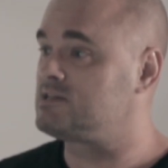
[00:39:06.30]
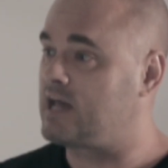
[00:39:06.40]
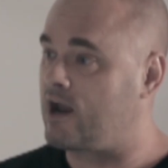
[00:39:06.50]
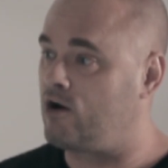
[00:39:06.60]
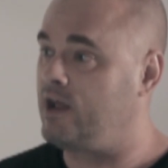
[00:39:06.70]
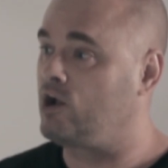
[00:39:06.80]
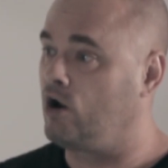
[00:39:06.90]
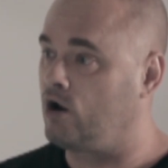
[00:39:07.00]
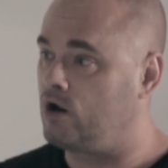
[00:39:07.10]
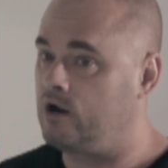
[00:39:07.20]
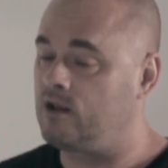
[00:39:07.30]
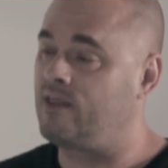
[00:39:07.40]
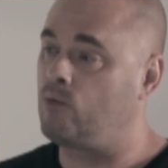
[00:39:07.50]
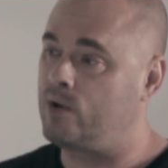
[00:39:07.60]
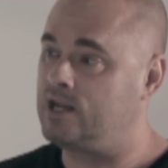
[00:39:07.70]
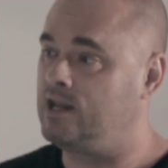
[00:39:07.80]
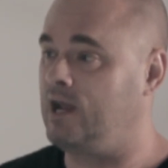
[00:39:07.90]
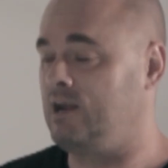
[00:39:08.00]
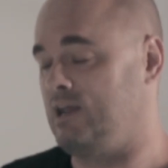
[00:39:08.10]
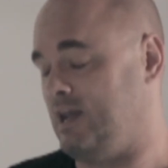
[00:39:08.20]
Saturday card that we need to
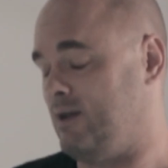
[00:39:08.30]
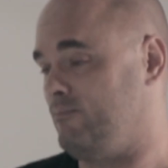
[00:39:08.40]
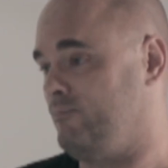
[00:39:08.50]
handicap.